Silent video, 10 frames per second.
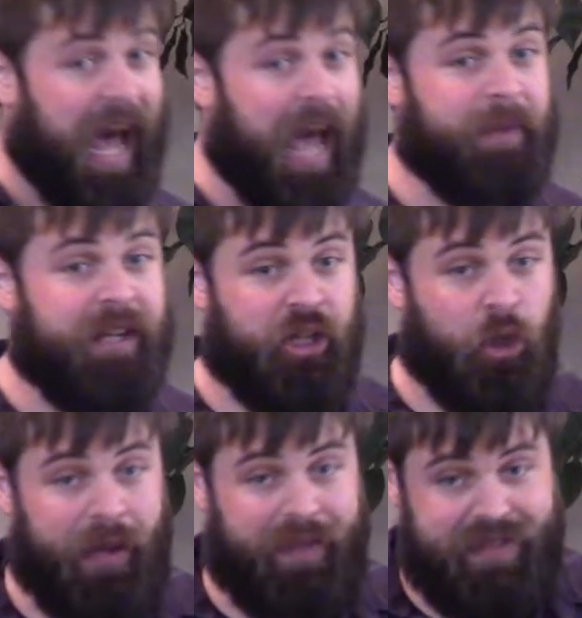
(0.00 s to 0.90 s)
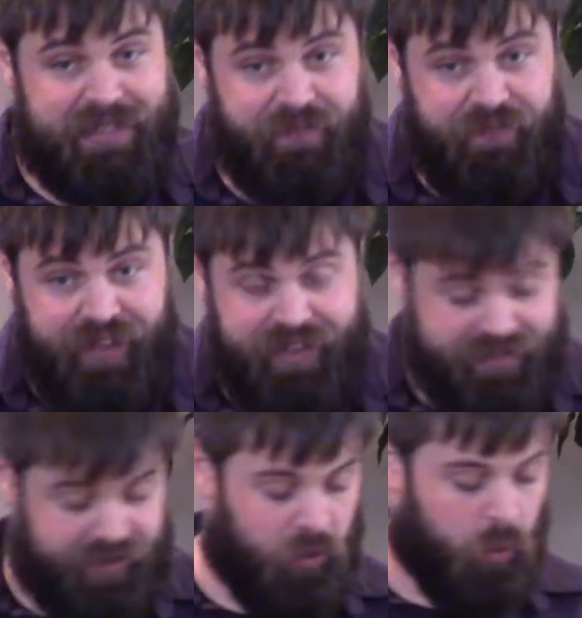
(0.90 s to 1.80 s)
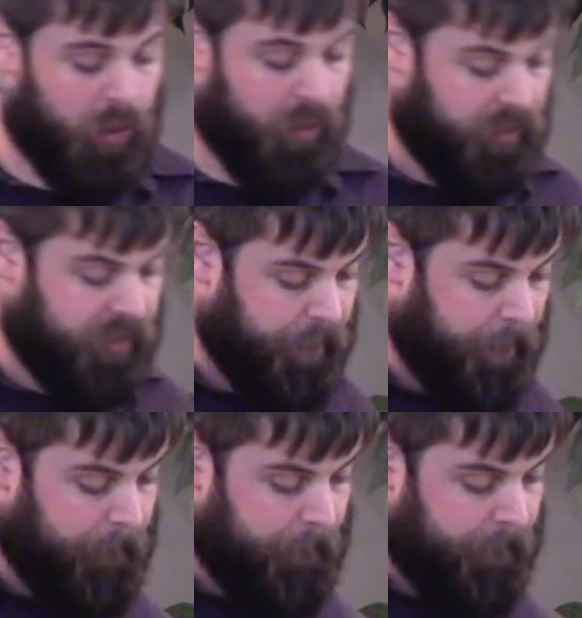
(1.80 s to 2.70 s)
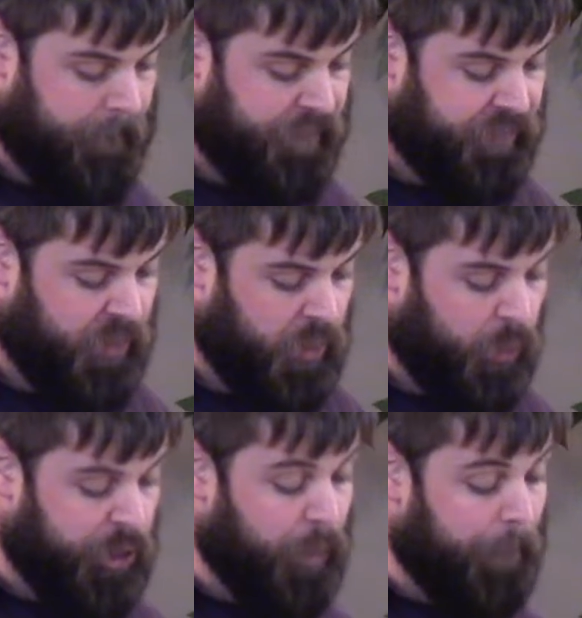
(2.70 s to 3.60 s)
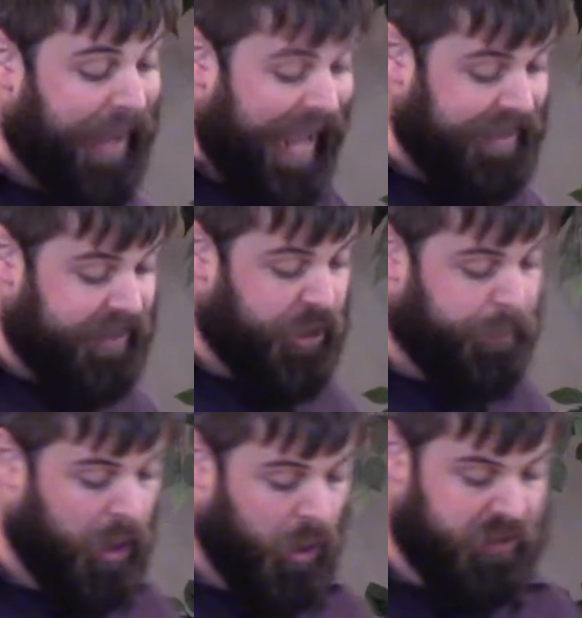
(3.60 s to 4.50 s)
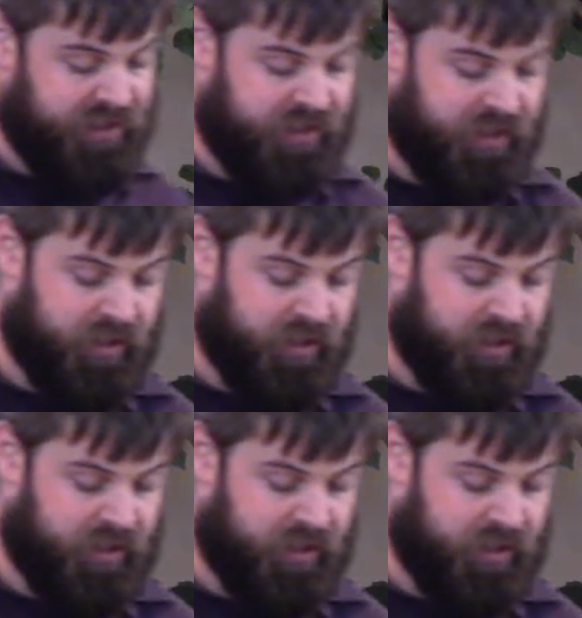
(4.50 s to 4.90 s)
I'm going to go get this fixed in the world. When you abandon your post,